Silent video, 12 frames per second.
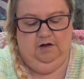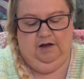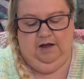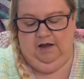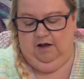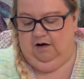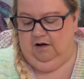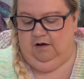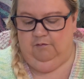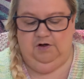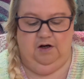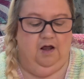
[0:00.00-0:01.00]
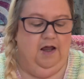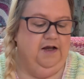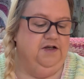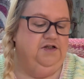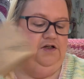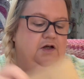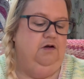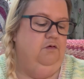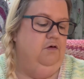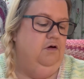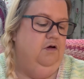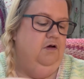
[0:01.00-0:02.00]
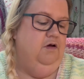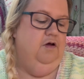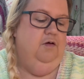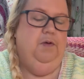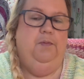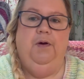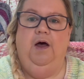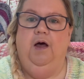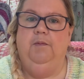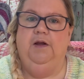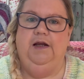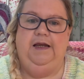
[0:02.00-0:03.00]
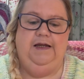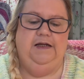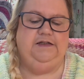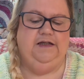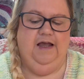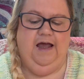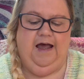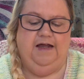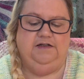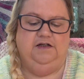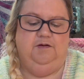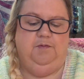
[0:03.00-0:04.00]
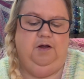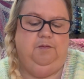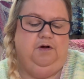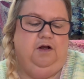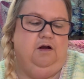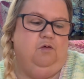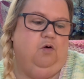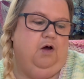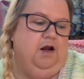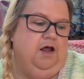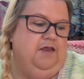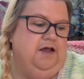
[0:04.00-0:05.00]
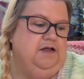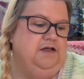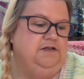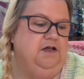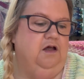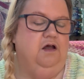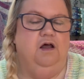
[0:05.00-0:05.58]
And I would like to be permanently knitting a hat at the moment. I'd quite like that as a